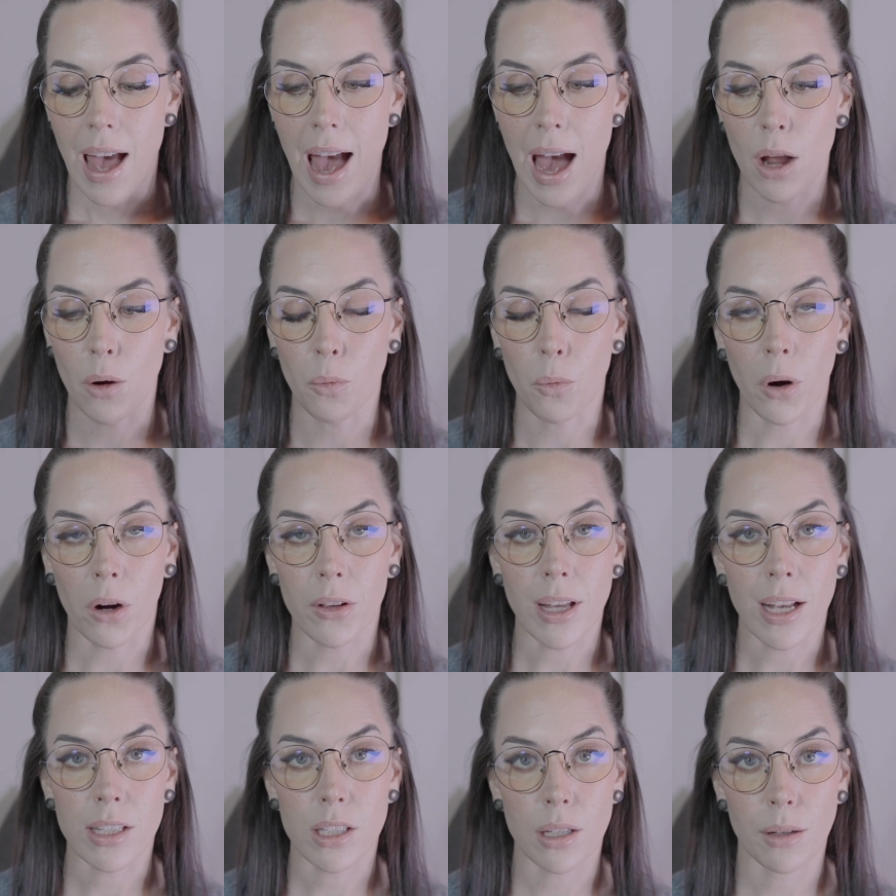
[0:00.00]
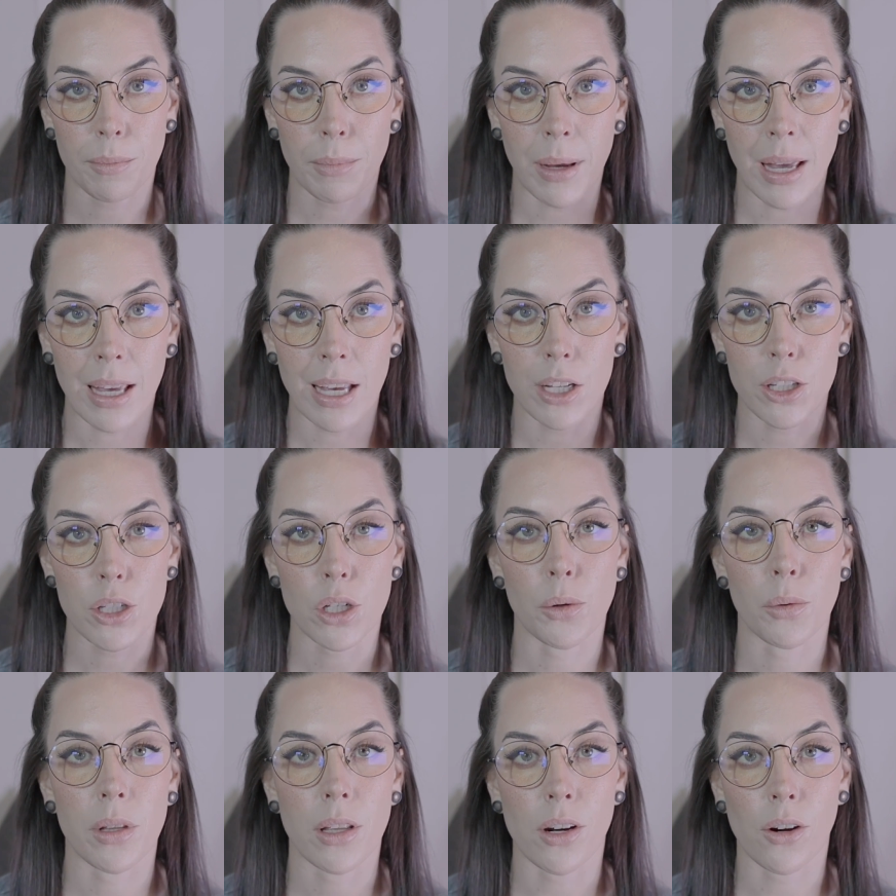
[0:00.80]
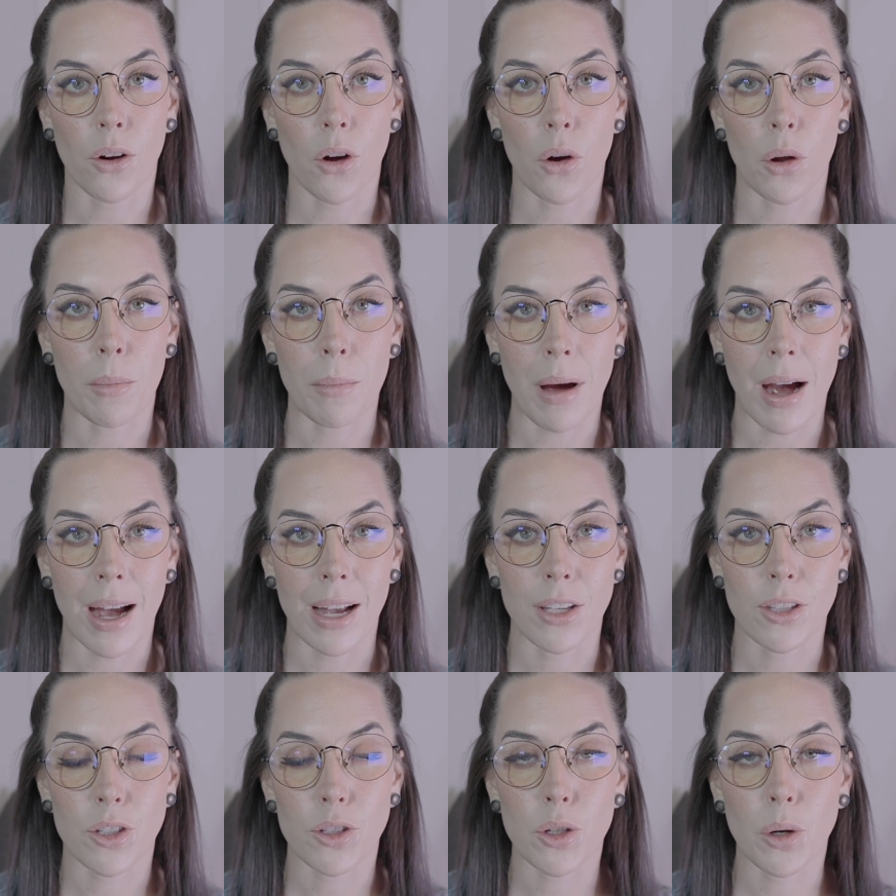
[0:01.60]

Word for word: and where that's pinging to within our own minds.